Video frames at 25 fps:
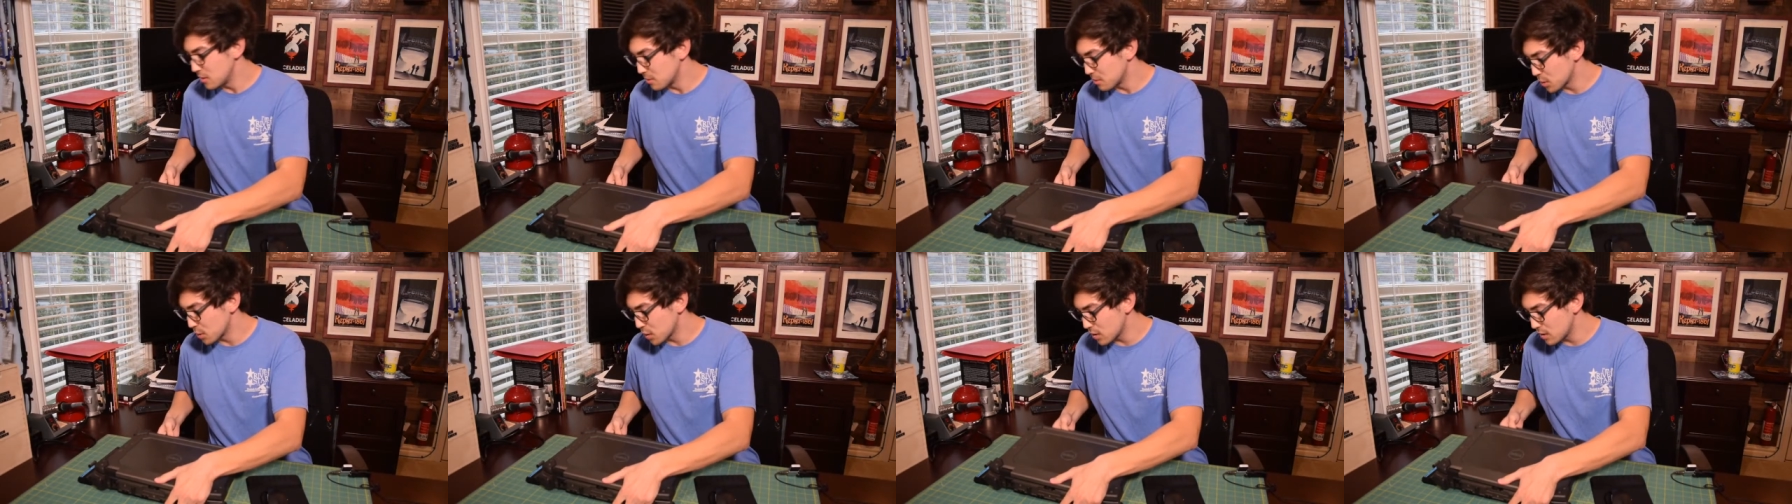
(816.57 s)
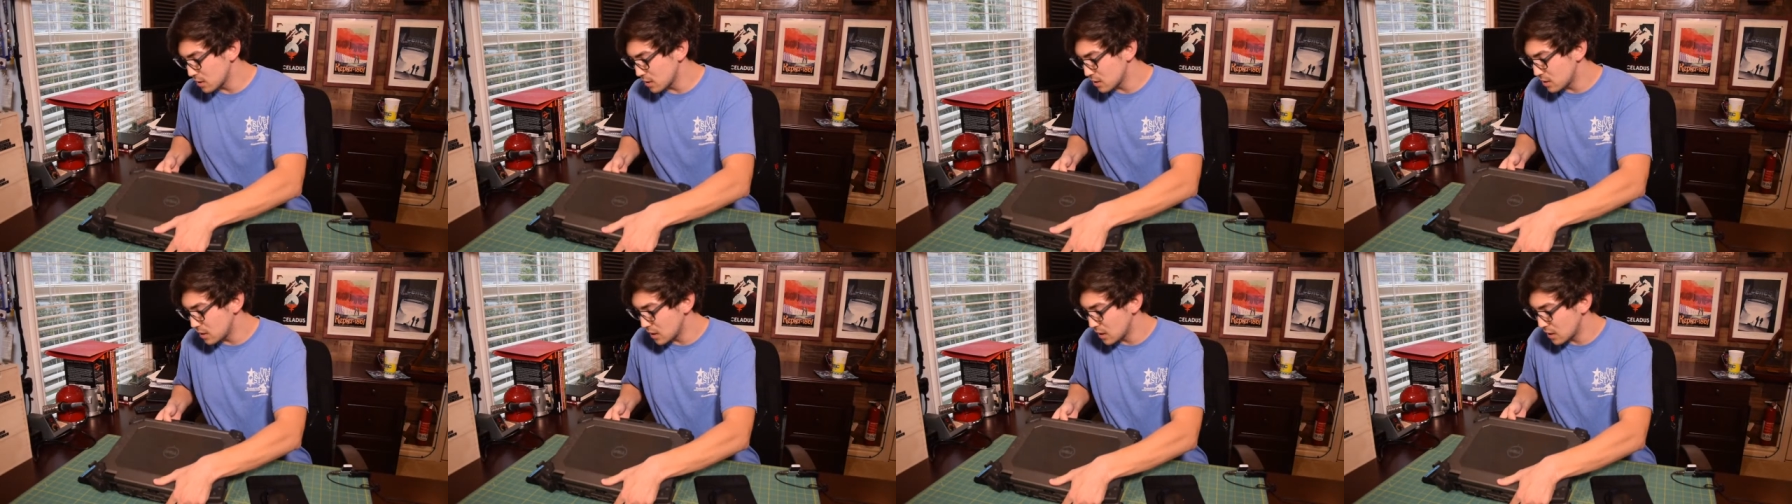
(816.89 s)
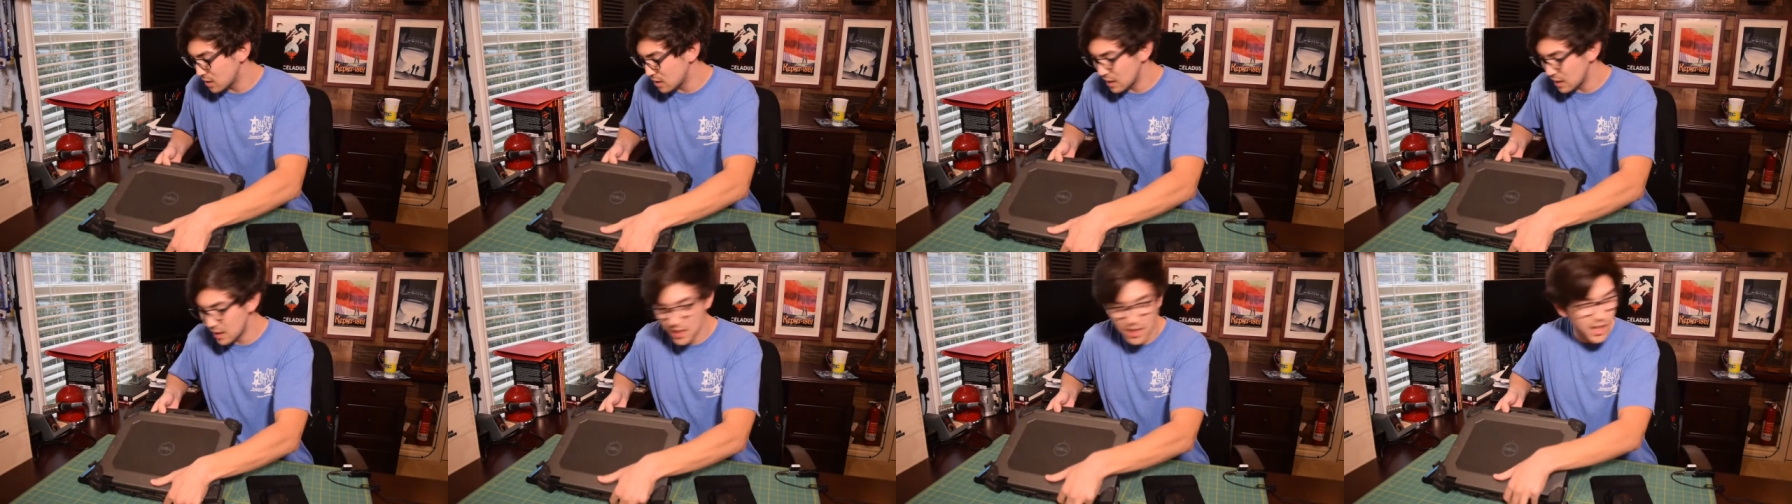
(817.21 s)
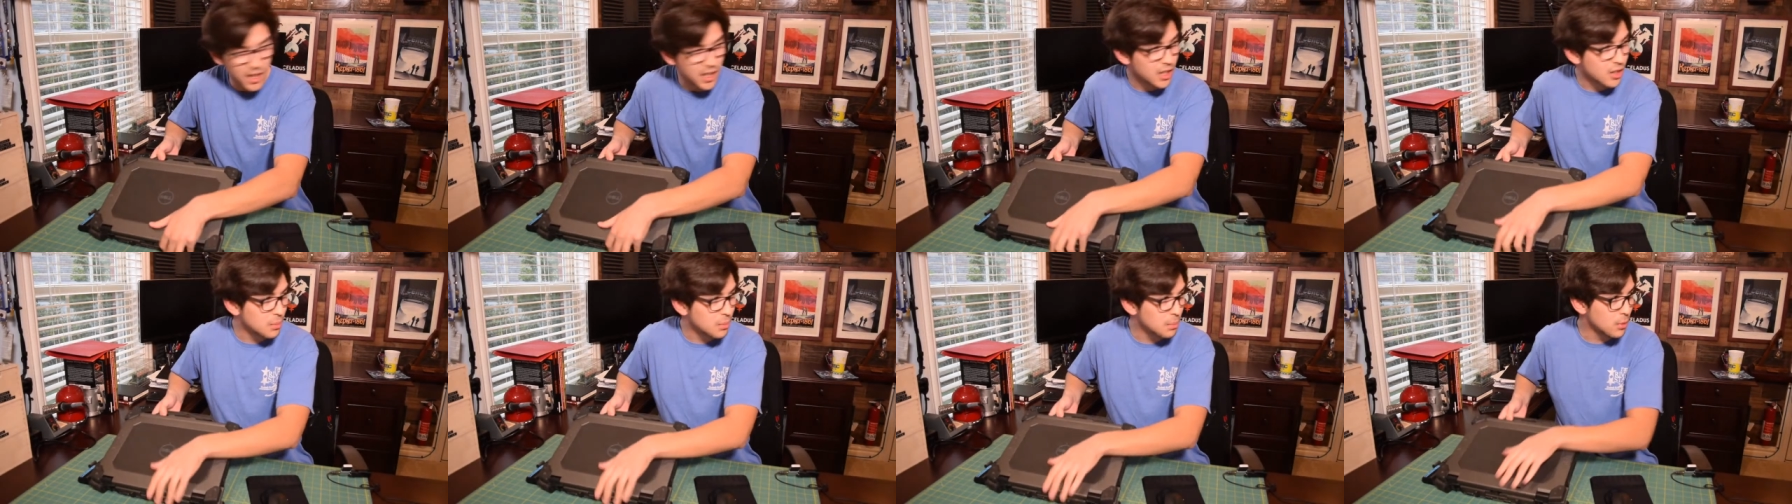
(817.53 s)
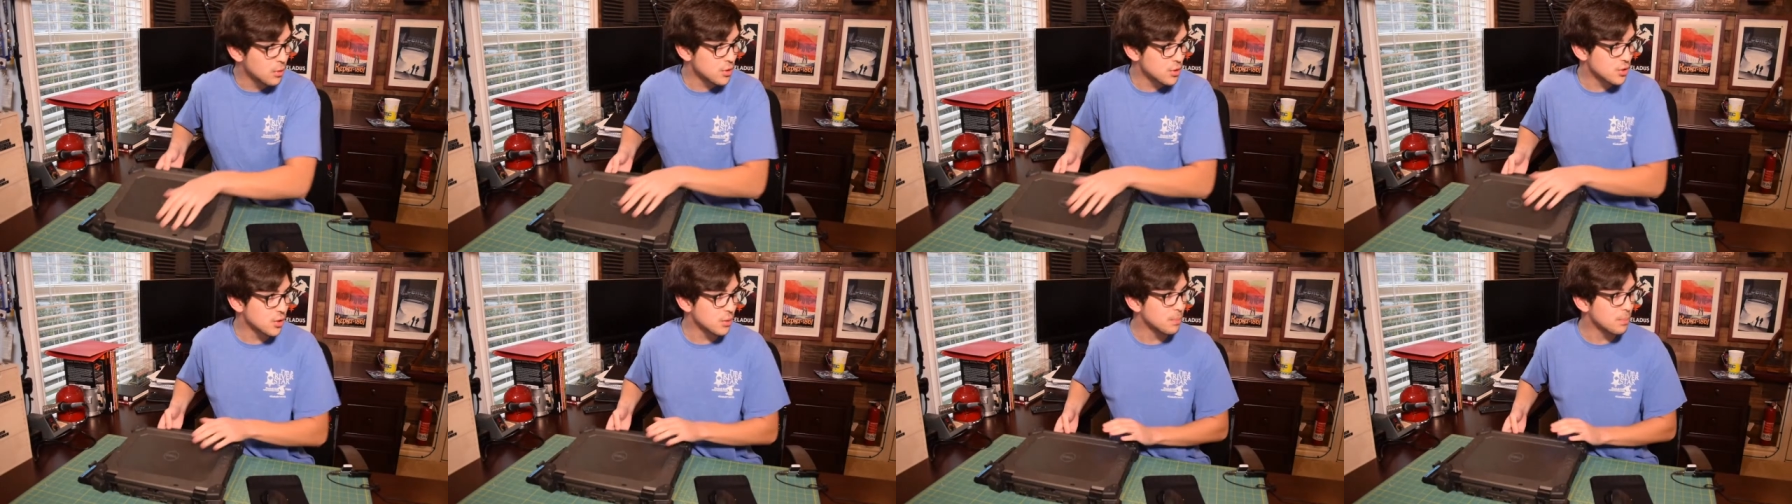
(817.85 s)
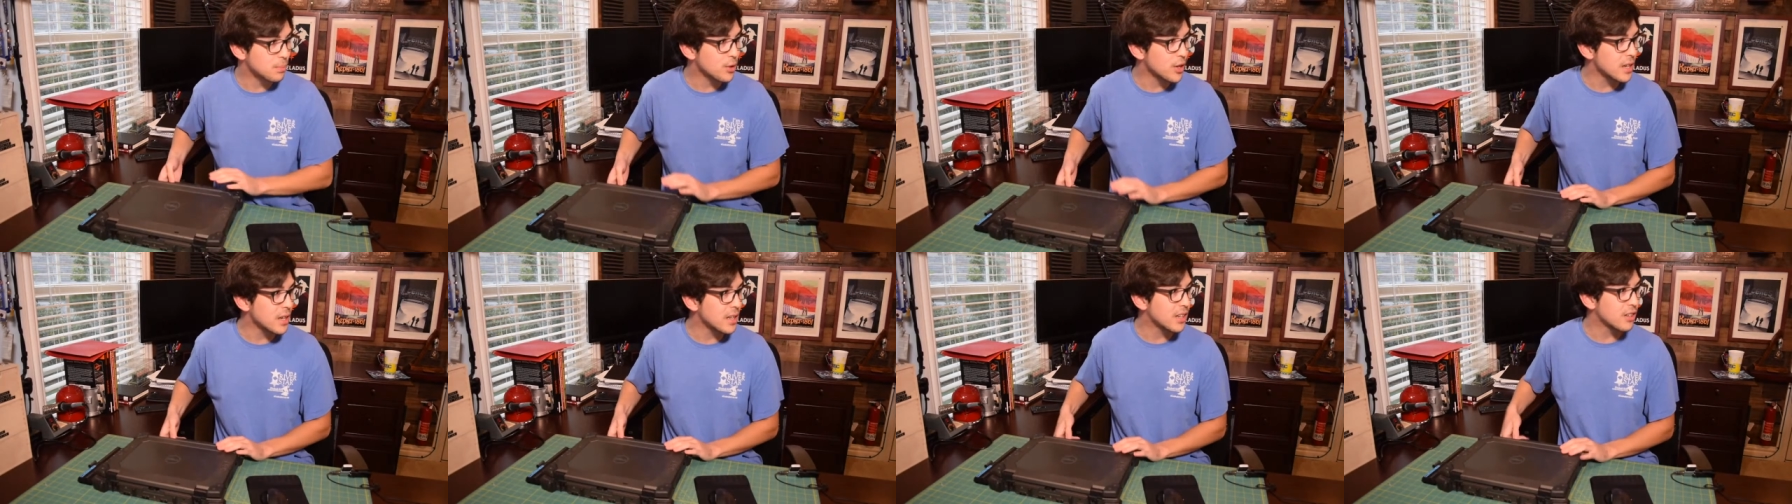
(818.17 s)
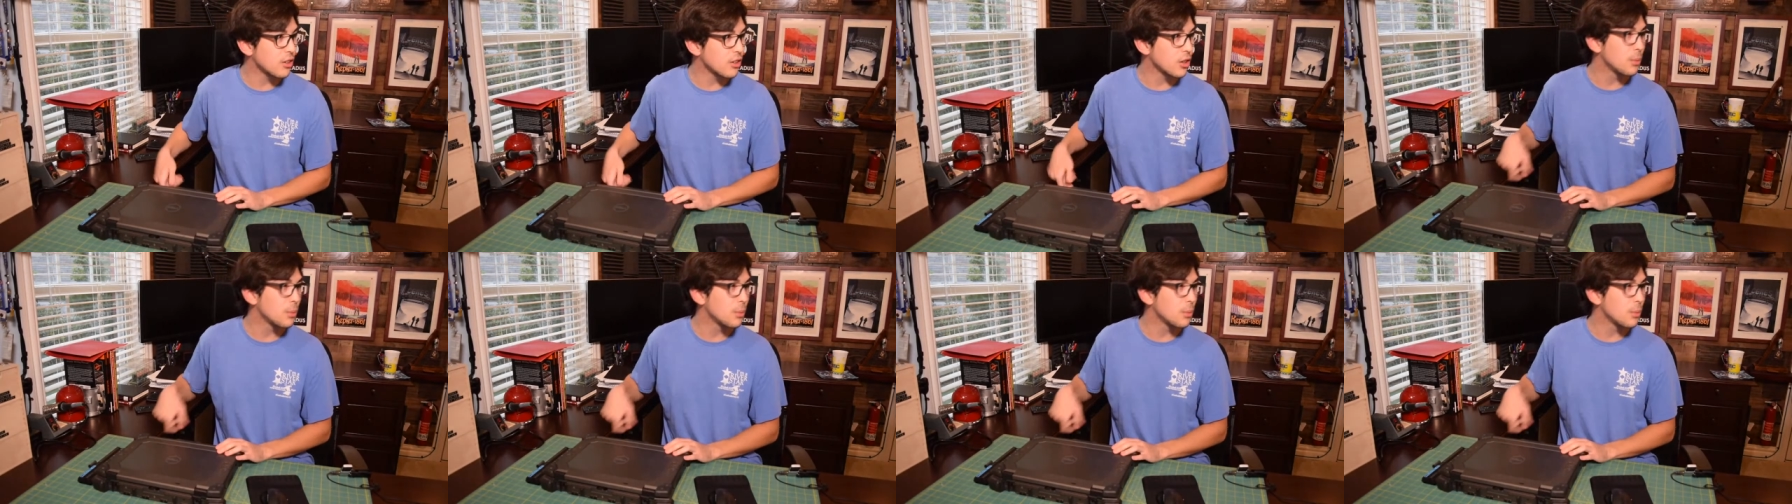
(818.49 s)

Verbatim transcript: We're going to take a uh, commercial break here.